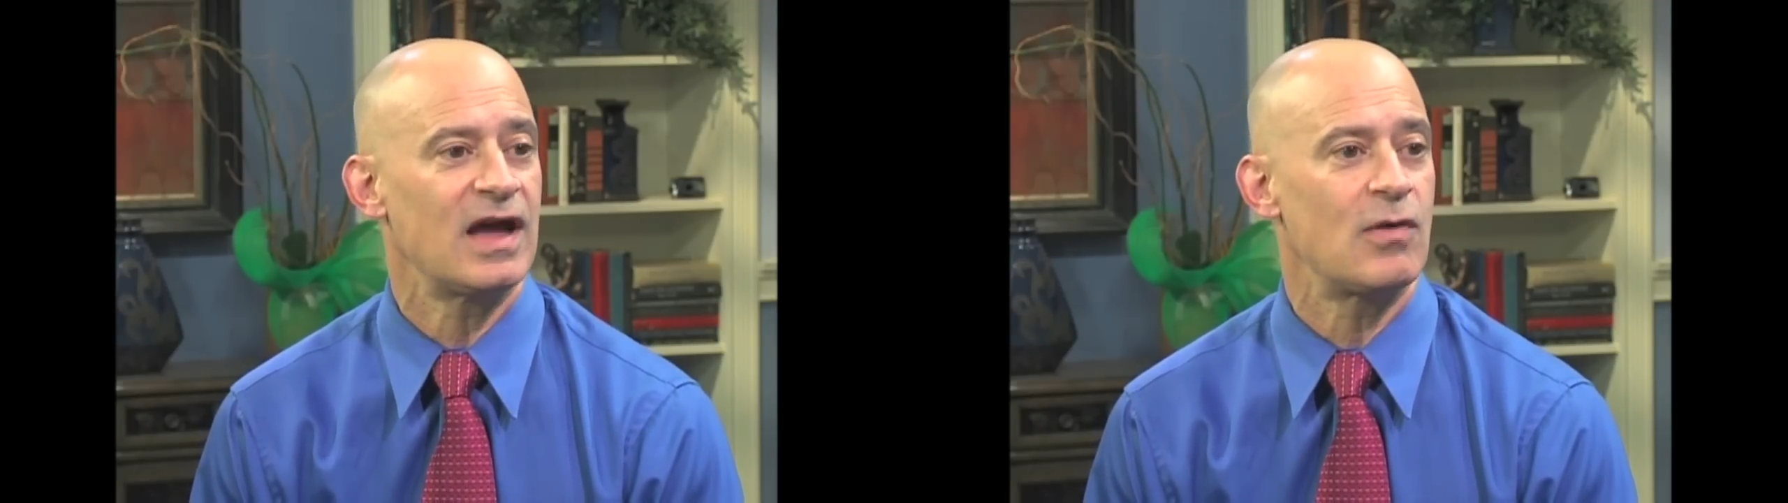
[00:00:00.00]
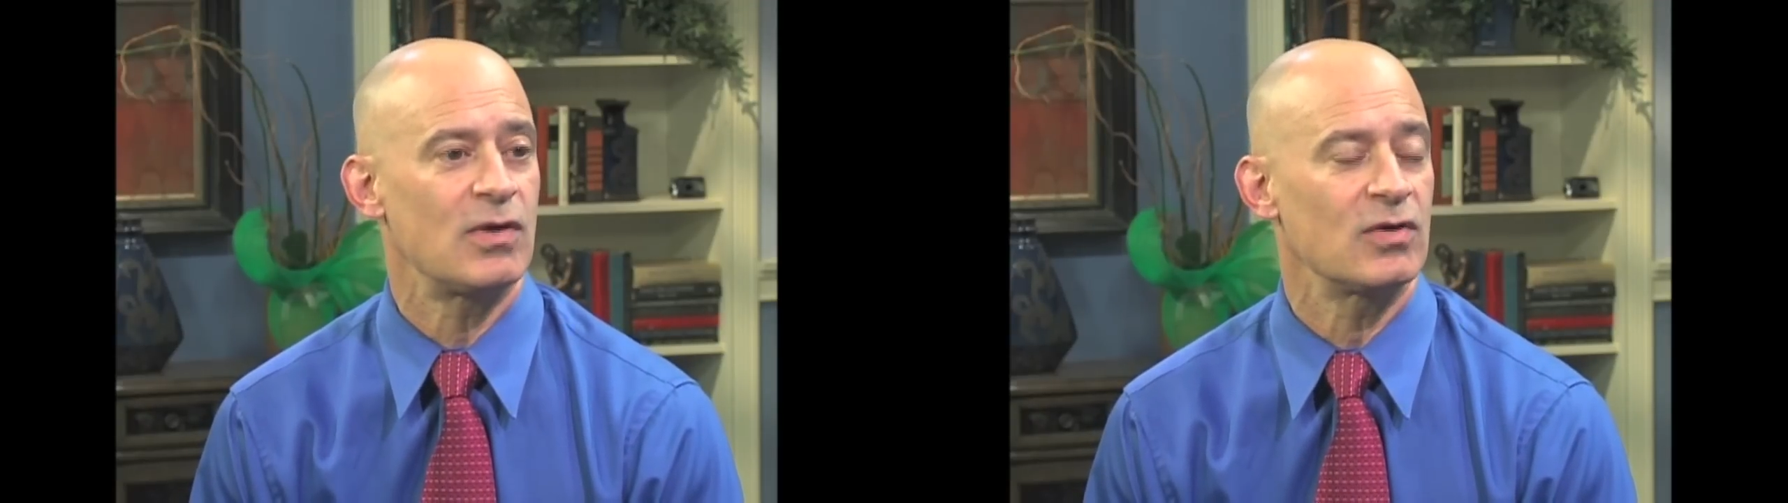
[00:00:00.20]

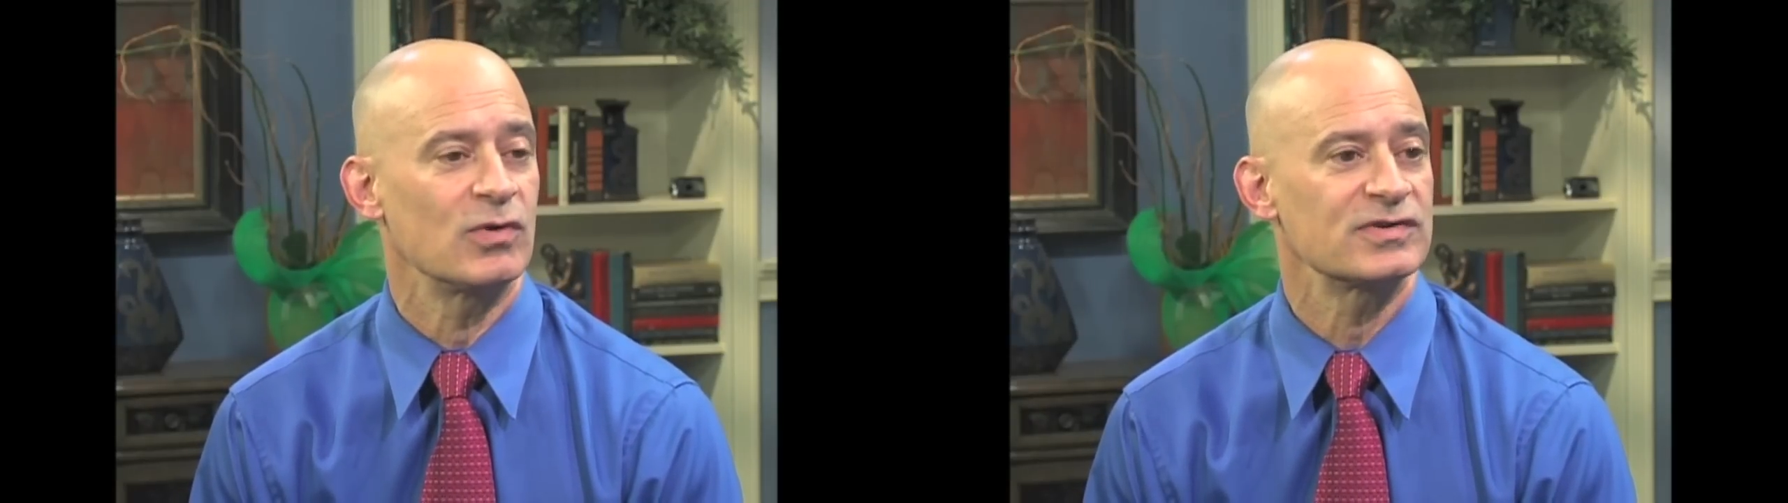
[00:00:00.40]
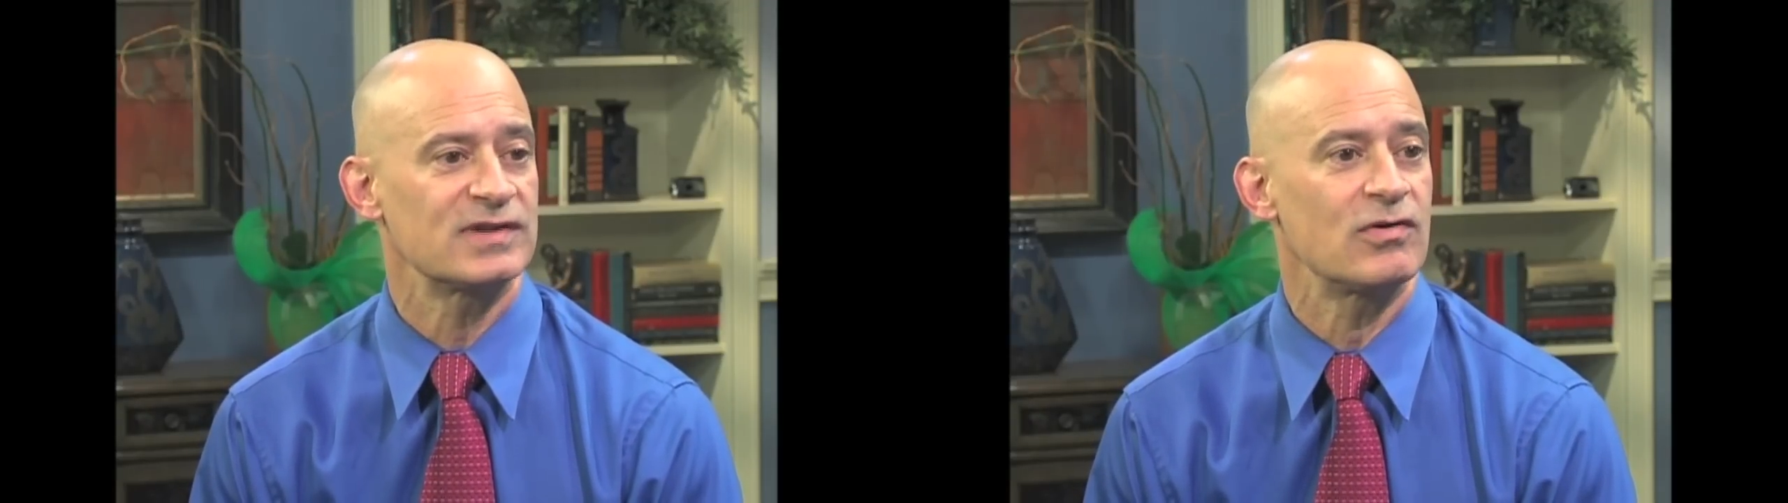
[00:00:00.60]

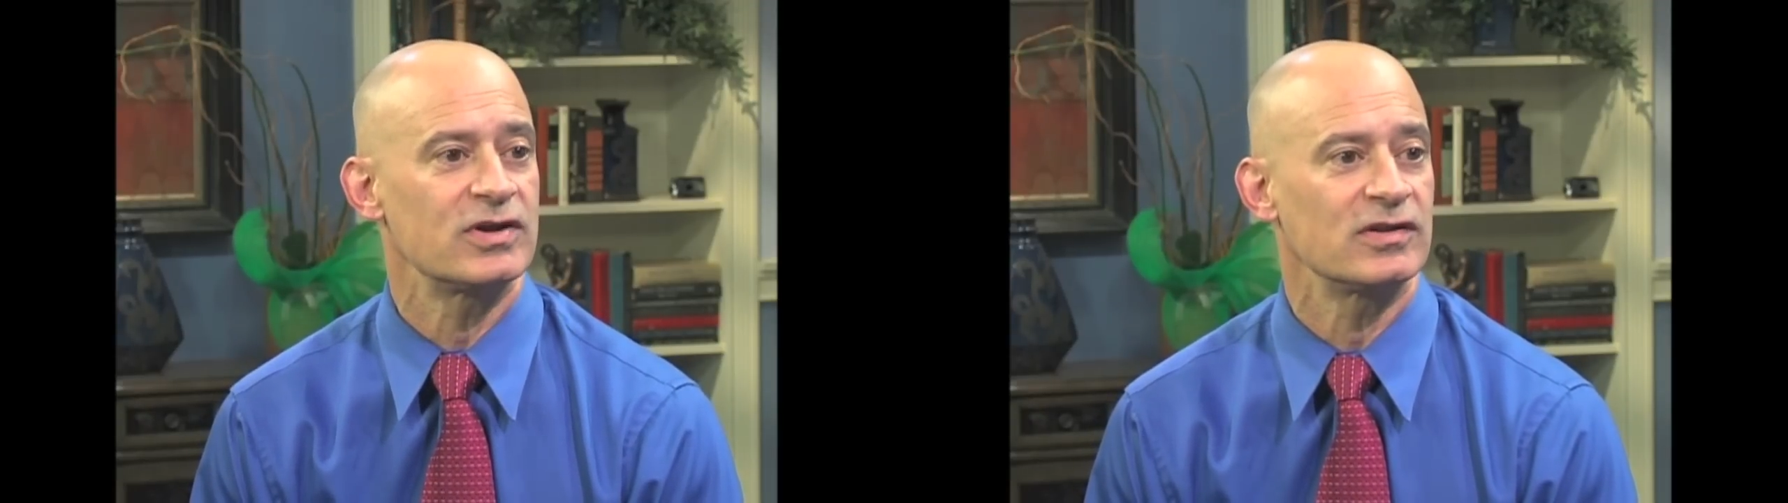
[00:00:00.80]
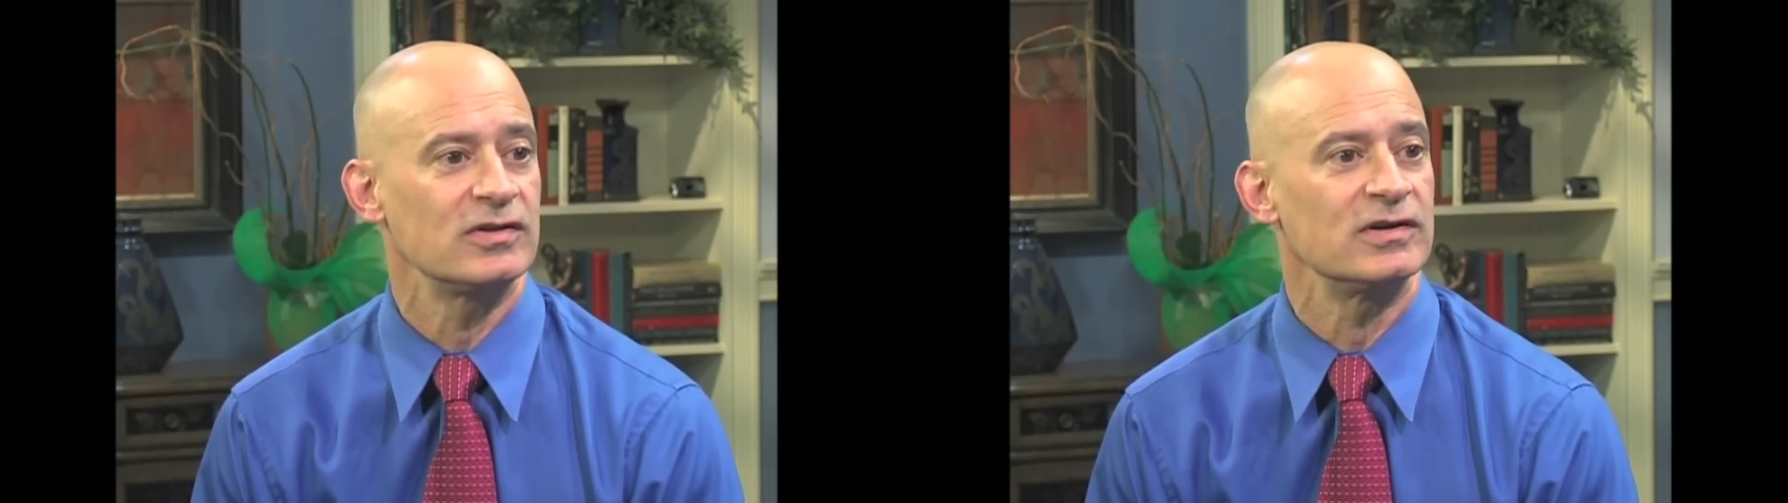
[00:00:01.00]
works and how
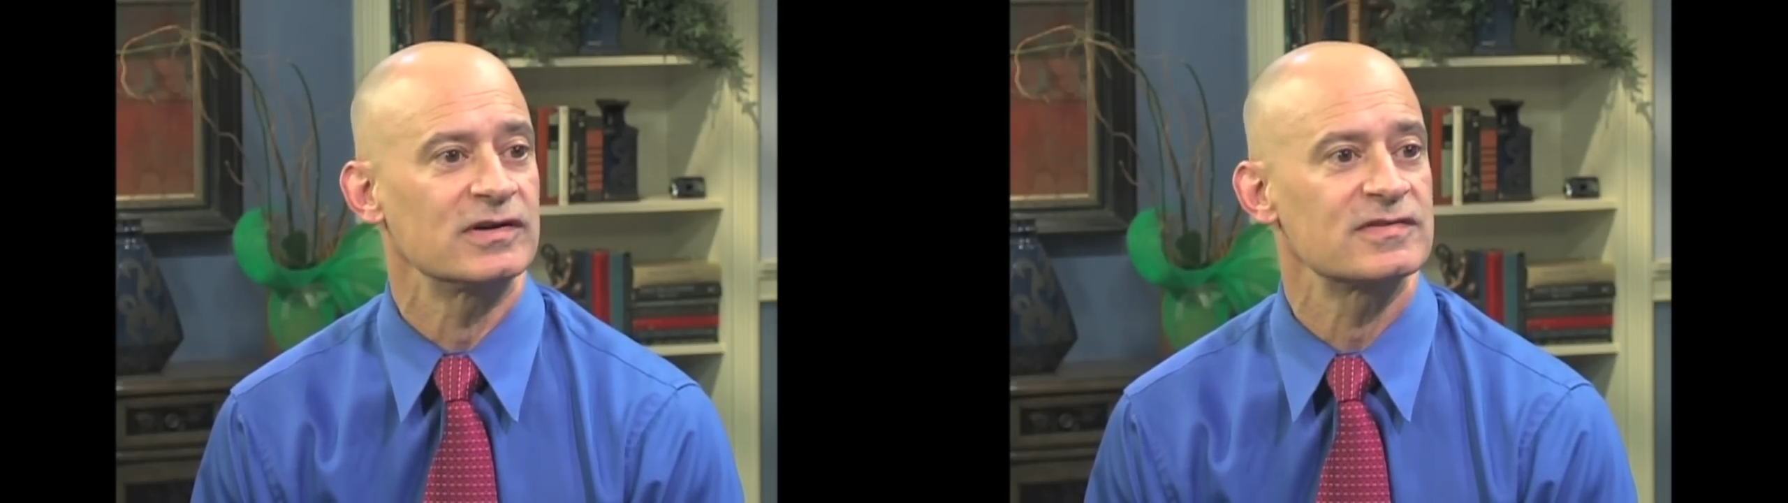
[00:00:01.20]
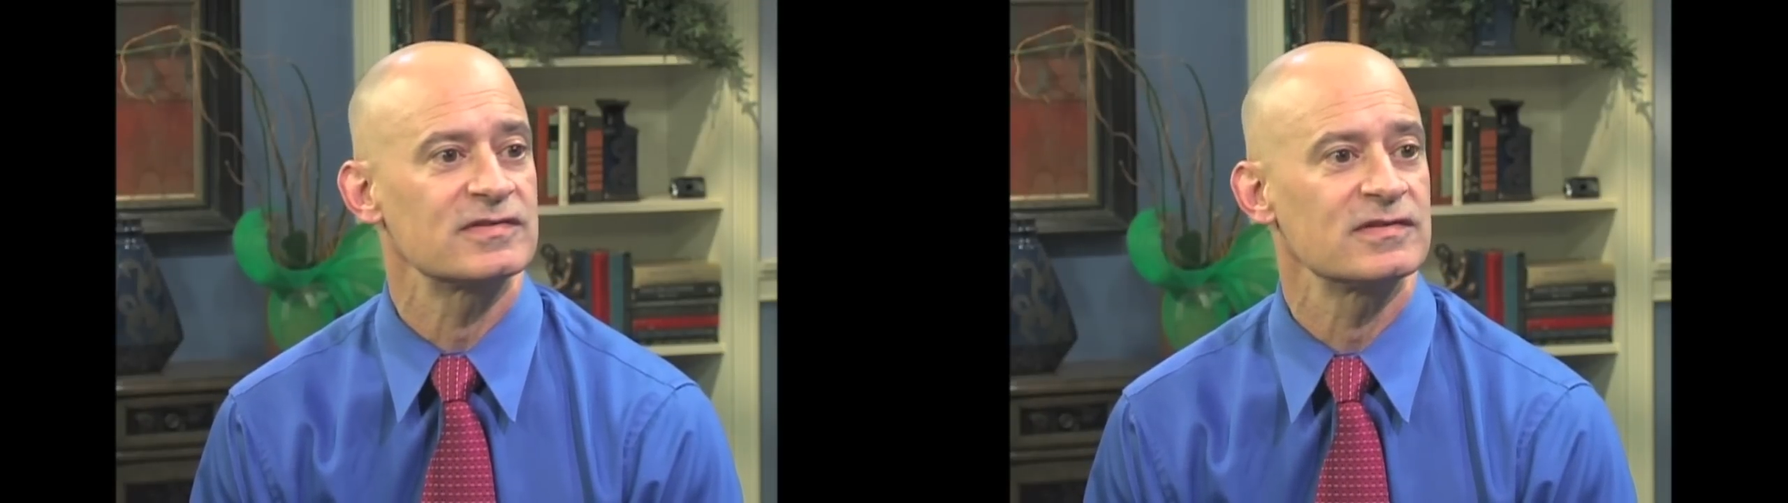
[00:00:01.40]
good it looks.